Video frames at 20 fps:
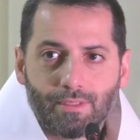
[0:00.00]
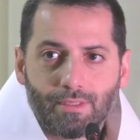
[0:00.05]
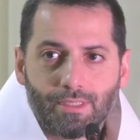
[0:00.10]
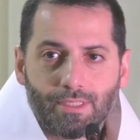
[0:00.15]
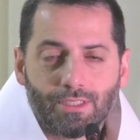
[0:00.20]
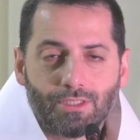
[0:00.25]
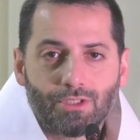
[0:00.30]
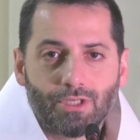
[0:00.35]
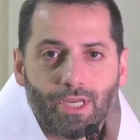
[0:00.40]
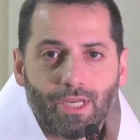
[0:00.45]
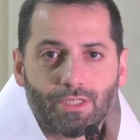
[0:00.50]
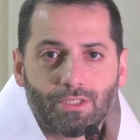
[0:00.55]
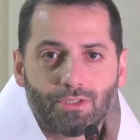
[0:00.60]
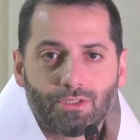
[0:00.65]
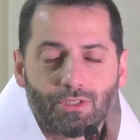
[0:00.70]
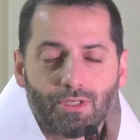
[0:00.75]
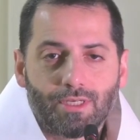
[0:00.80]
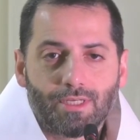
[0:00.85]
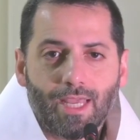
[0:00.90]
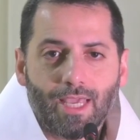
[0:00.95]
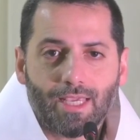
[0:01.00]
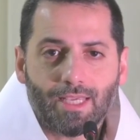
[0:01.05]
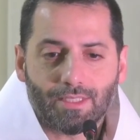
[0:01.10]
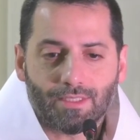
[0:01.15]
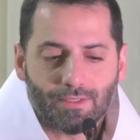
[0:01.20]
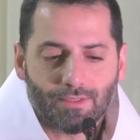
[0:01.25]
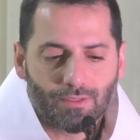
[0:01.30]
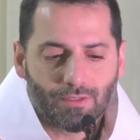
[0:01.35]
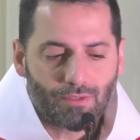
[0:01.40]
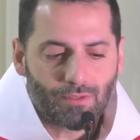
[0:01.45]
The church
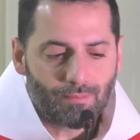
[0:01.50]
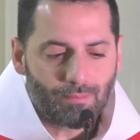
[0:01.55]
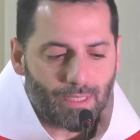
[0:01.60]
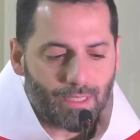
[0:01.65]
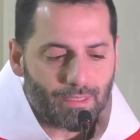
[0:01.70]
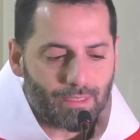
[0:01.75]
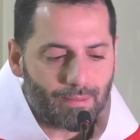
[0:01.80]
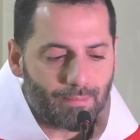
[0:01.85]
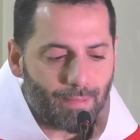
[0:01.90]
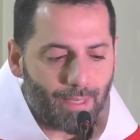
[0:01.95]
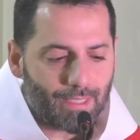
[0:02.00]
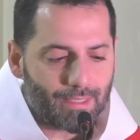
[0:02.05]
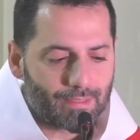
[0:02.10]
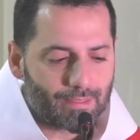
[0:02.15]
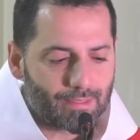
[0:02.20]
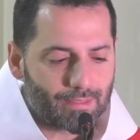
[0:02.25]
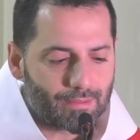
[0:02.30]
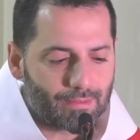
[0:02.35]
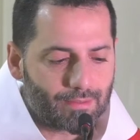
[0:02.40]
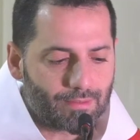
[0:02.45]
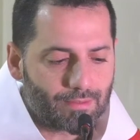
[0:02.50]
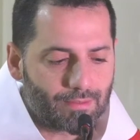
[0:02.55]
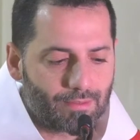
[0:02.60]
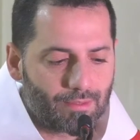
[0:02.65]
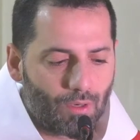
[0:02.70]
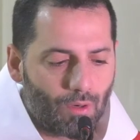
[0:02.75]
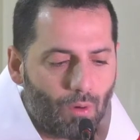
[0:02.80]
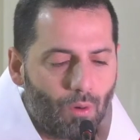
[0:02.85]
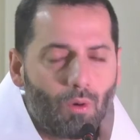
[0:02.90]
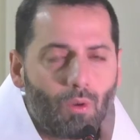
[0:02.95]
needs to be independent,
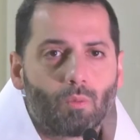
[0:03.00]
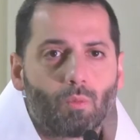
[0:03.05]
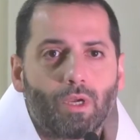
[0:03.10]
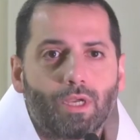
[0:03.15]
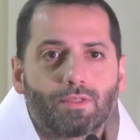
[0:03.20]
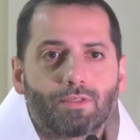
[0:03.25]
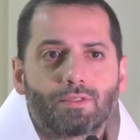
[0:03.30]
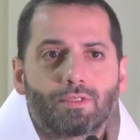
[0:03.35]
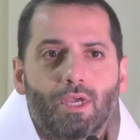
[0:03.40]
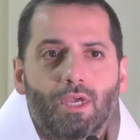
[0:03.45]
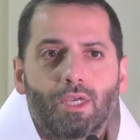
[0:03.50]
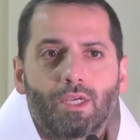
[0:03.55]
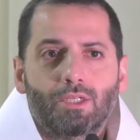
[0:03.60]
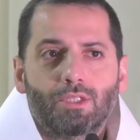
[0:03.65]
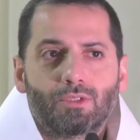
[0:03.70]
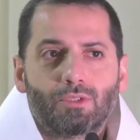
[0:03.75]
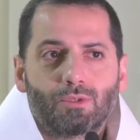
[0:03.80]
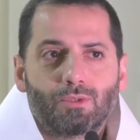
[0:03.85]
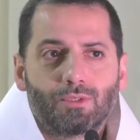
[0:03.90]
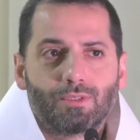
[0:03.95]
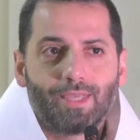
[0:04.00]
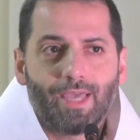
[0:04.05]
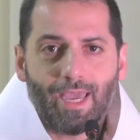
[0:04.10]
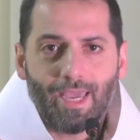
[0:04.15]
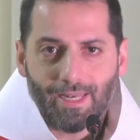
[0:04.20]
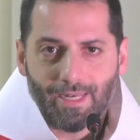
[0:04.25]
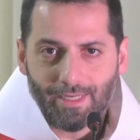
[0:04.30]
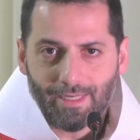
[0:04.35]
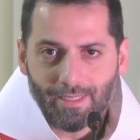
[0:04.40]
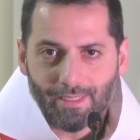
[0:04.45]
always to
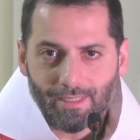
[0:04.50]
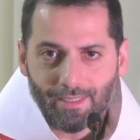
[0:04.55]
tell